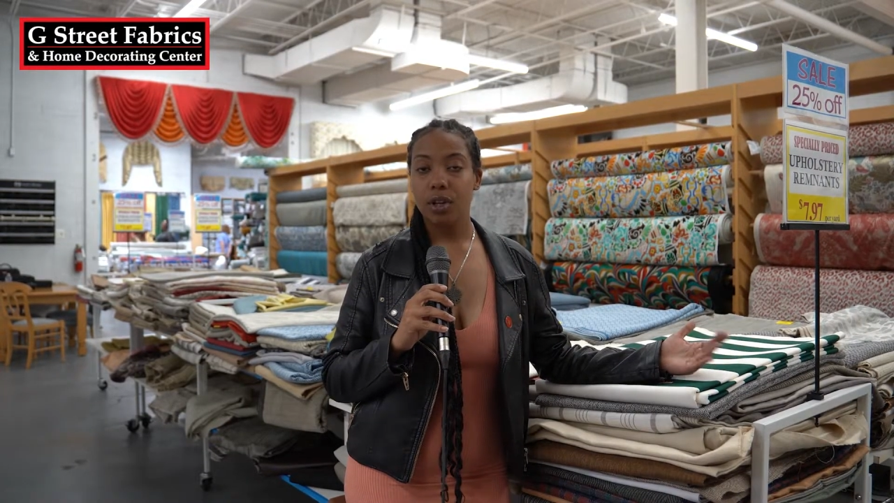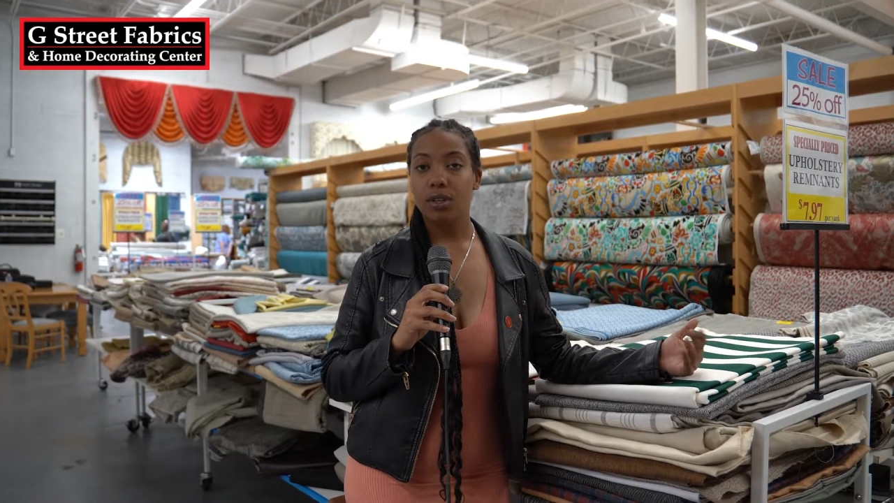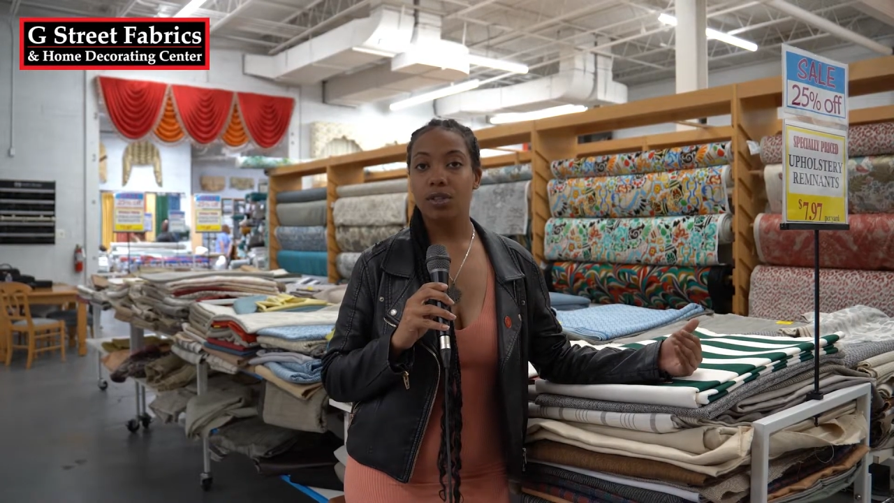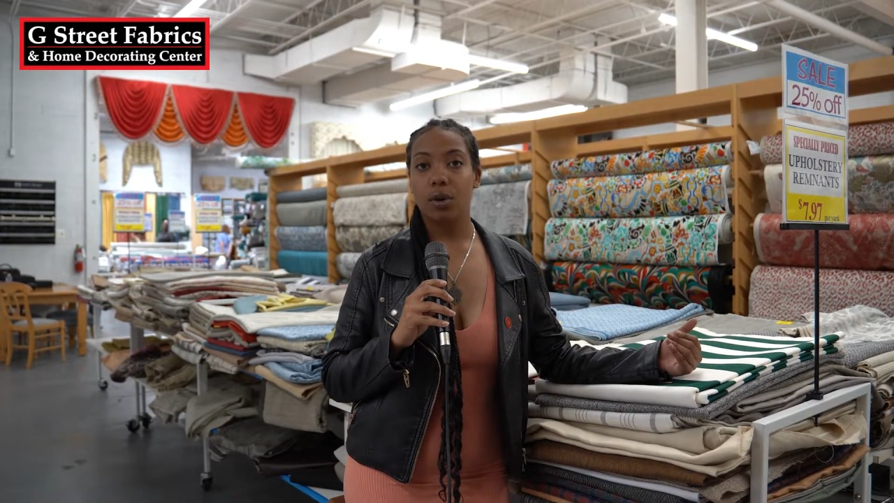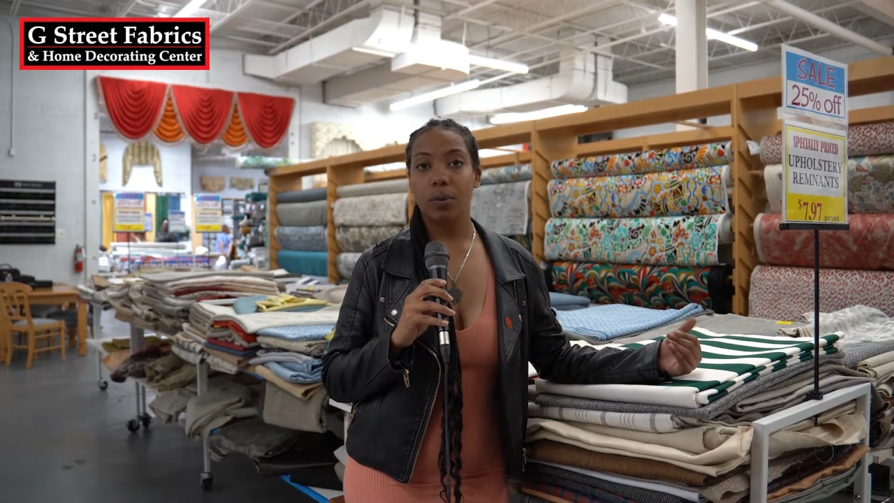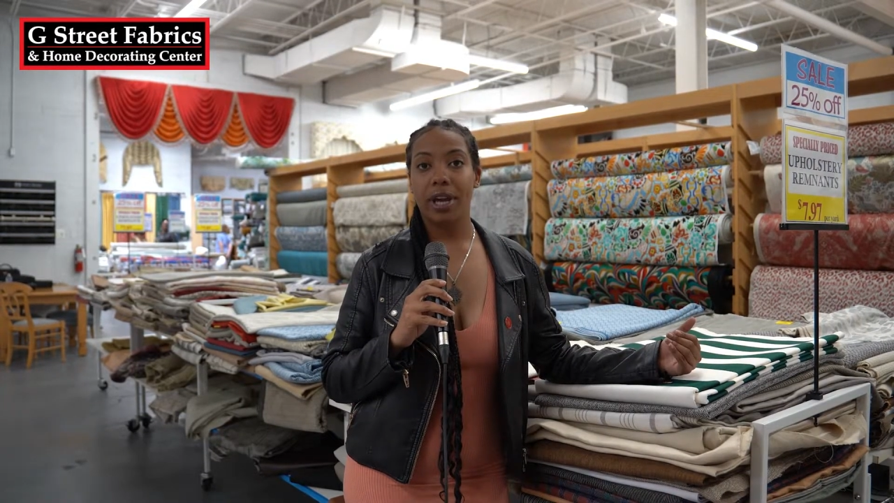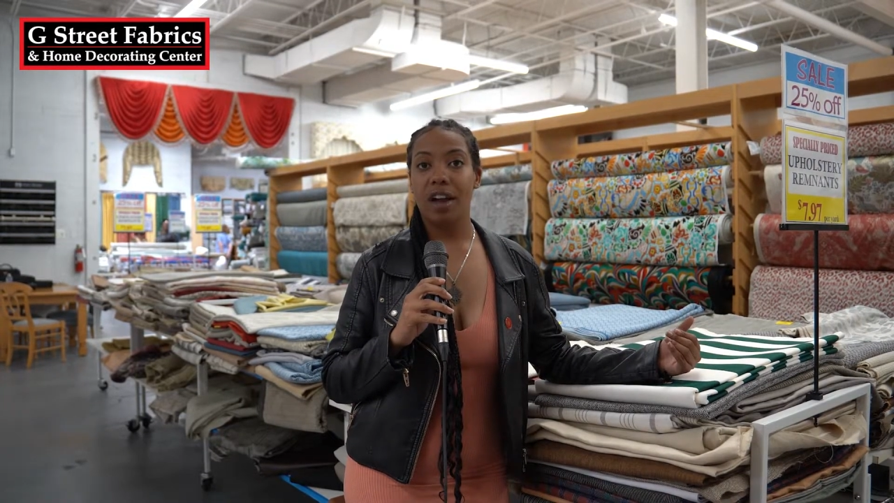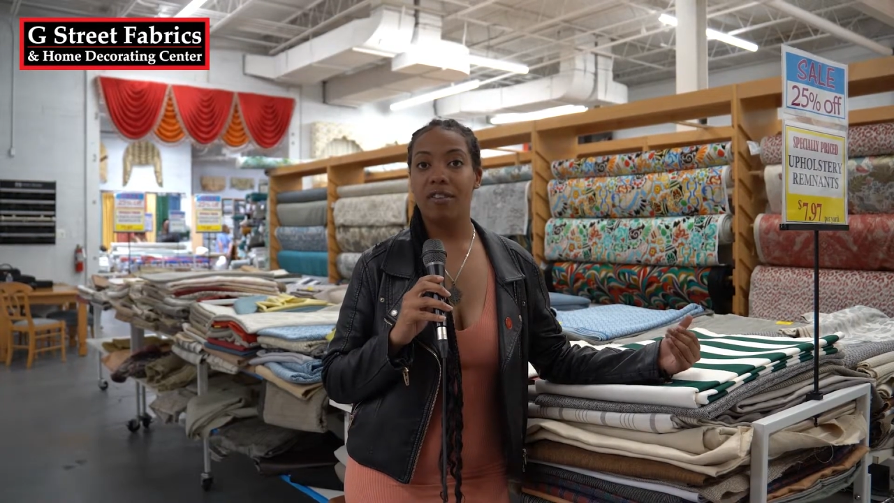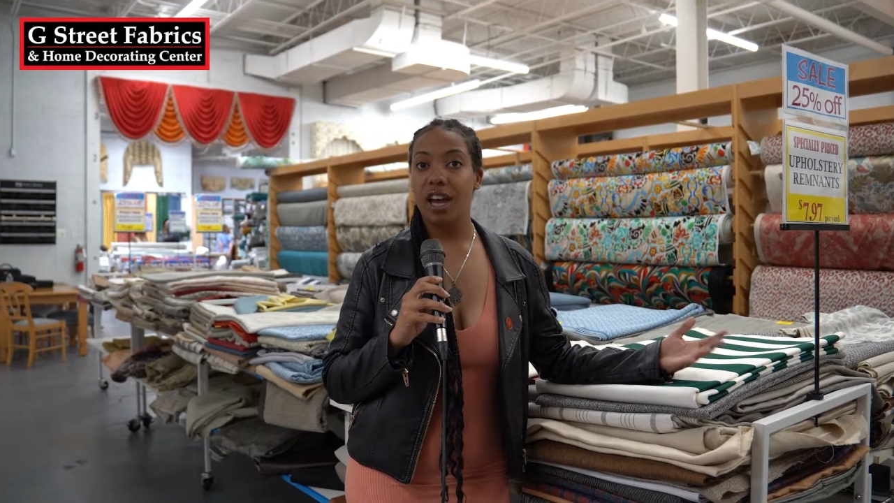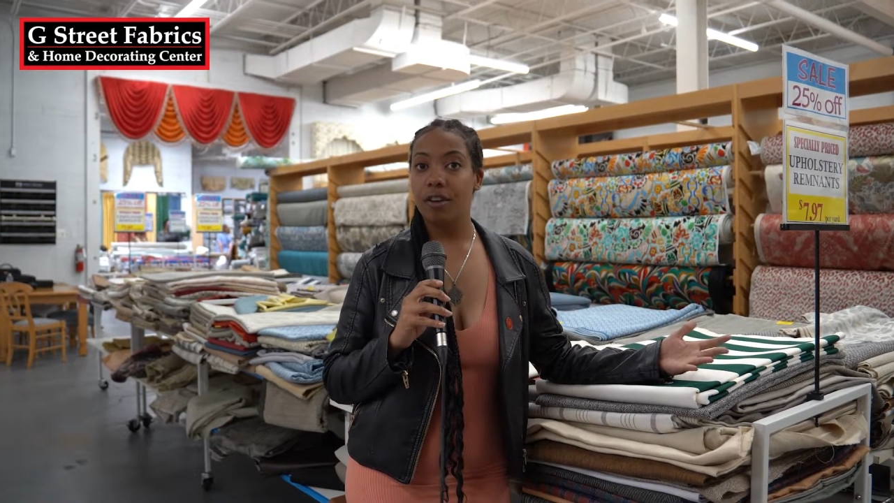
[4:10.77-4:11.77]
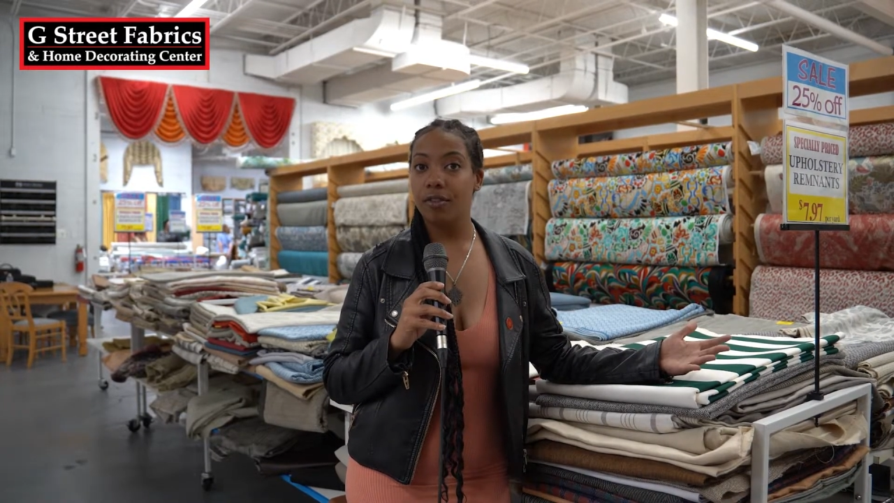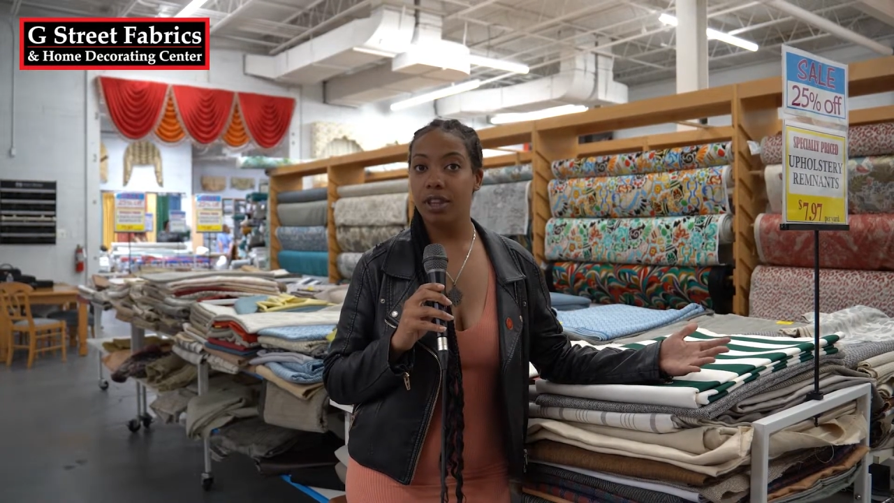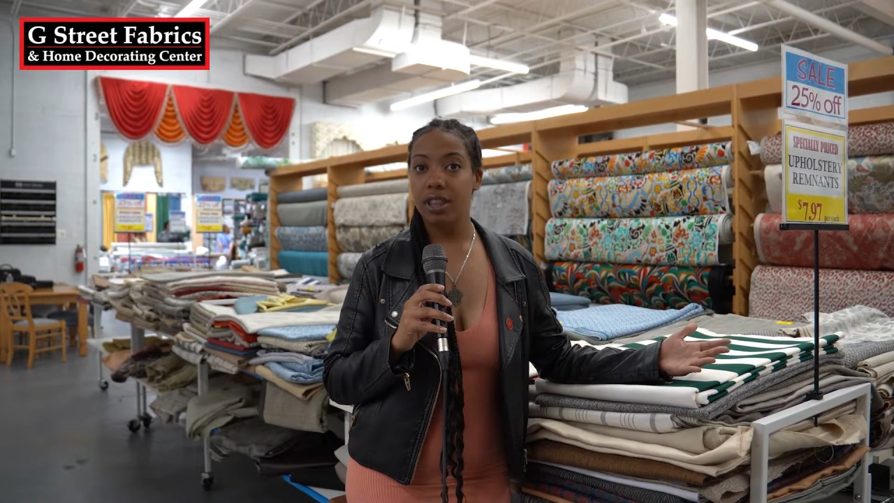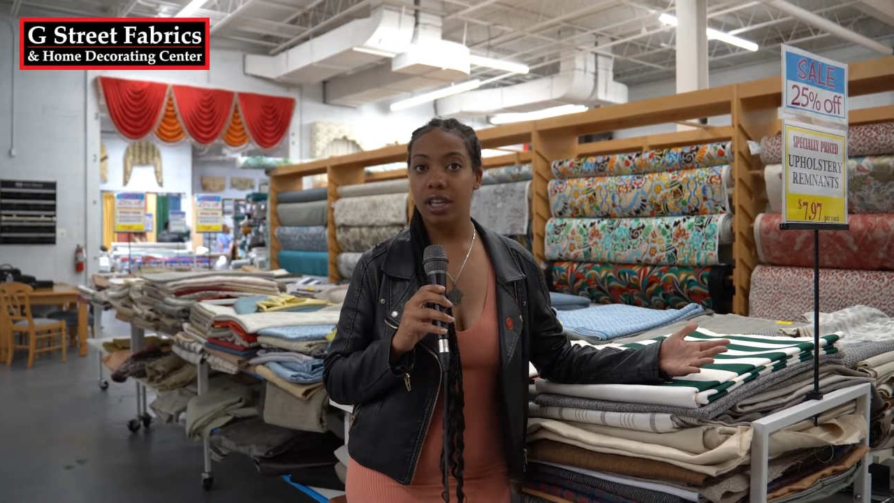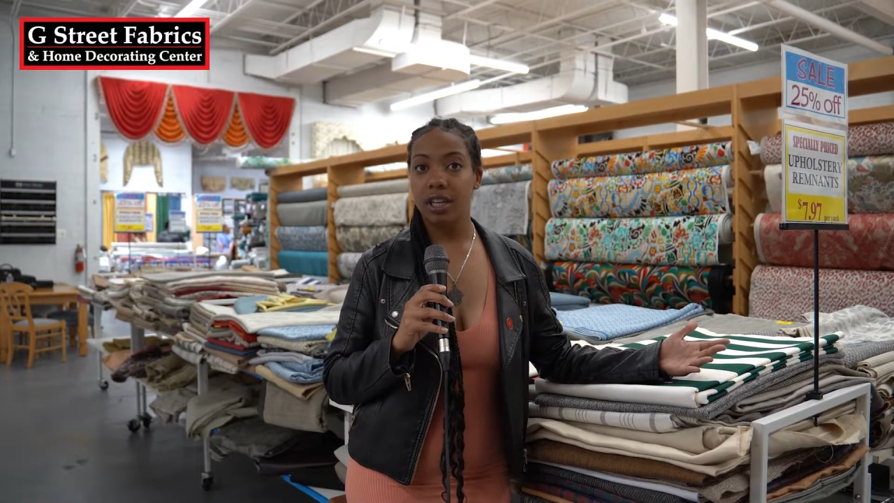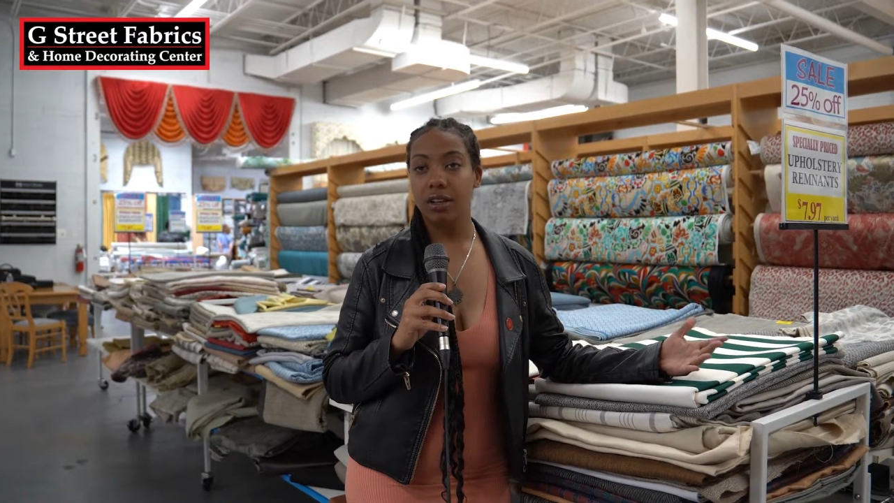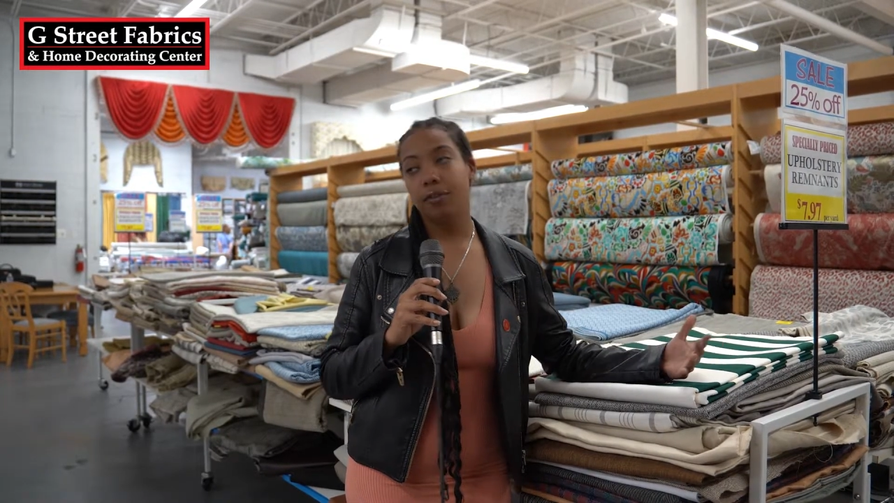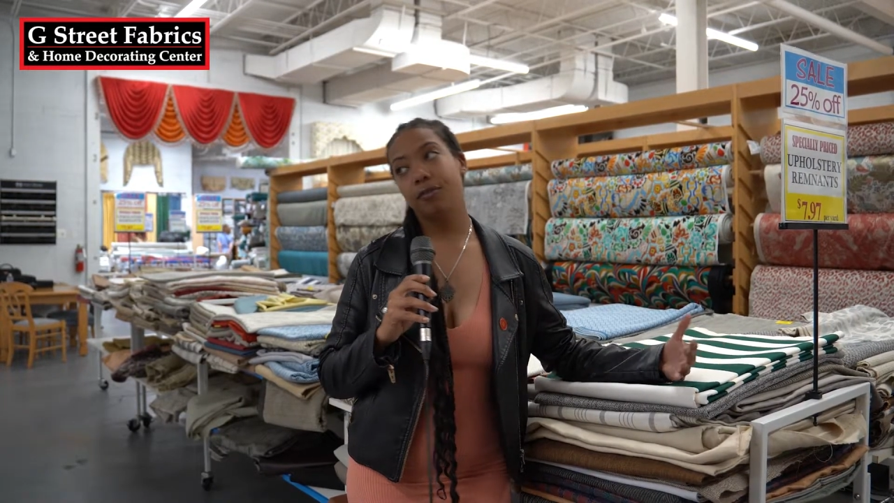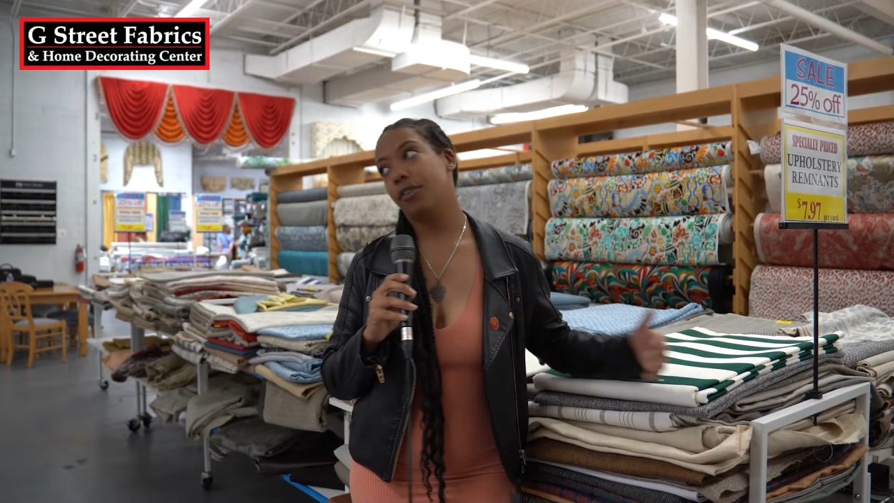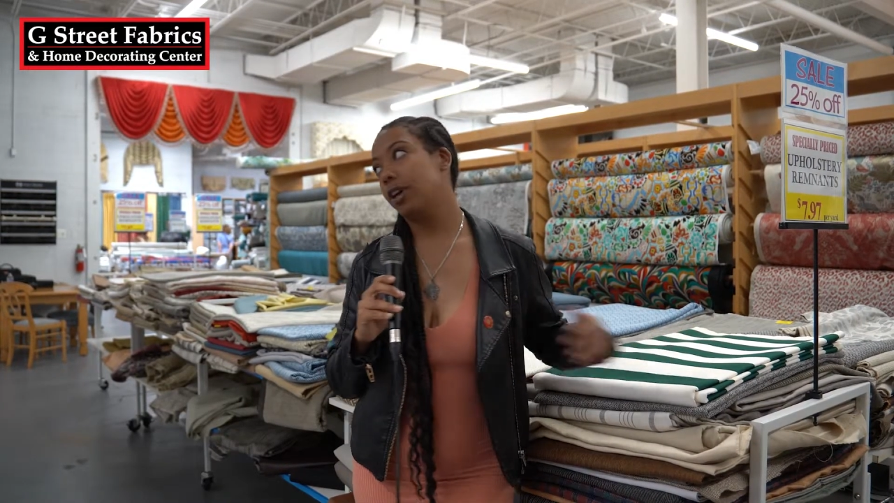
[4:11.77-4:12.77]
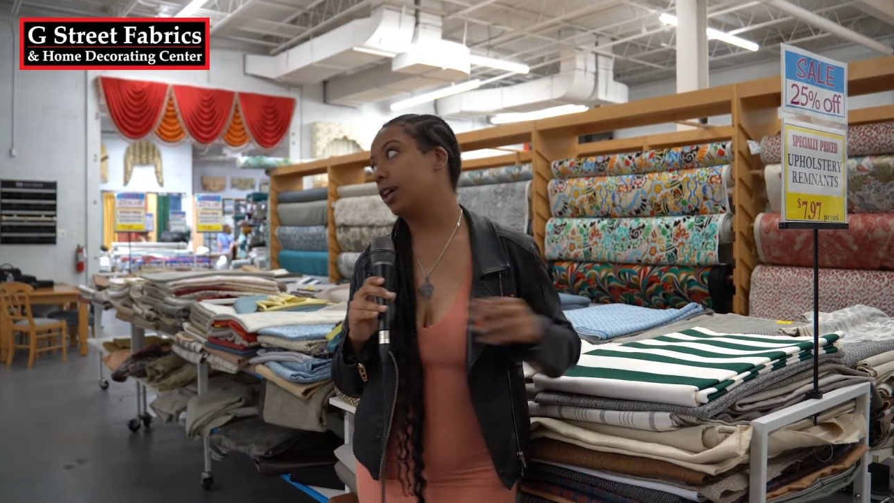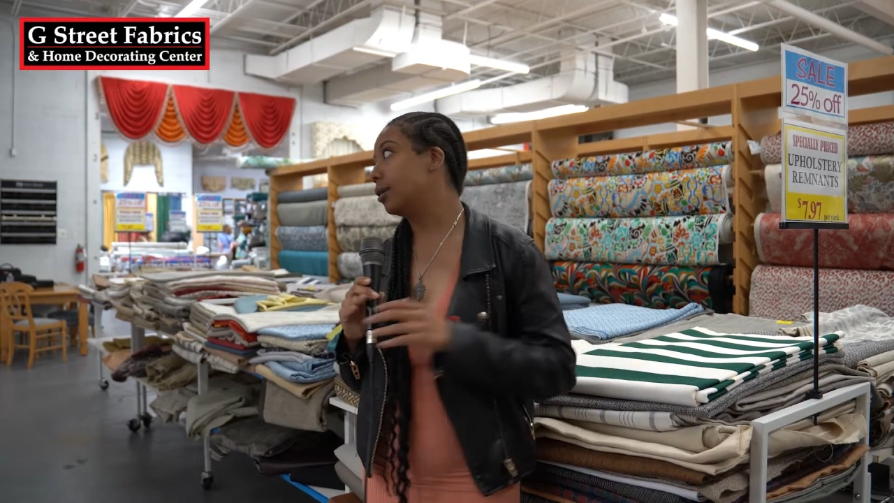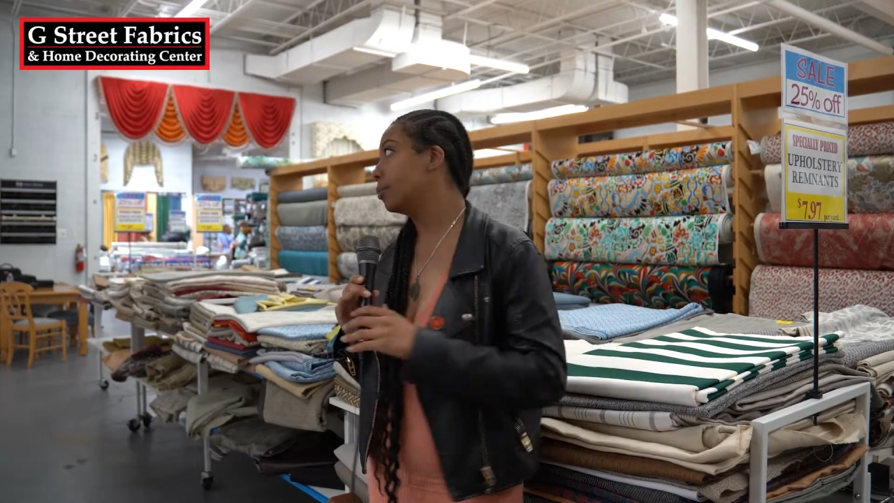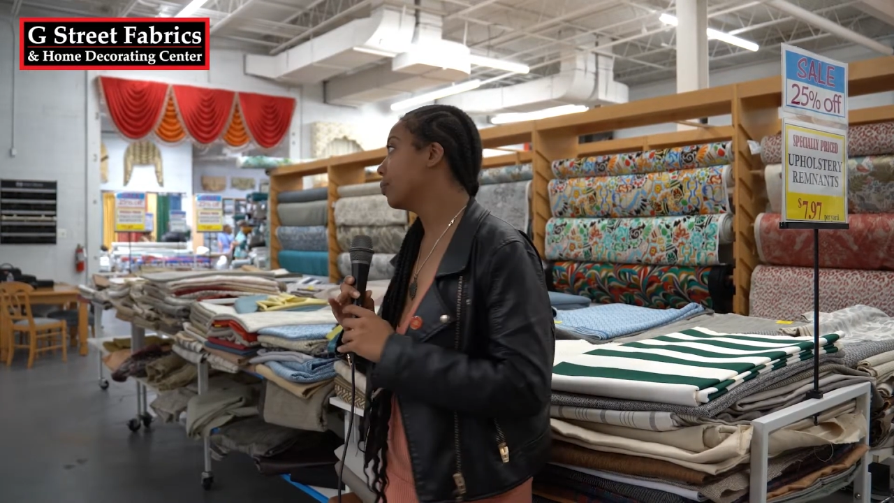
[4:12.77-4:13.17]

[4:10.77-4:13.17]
So we have everything from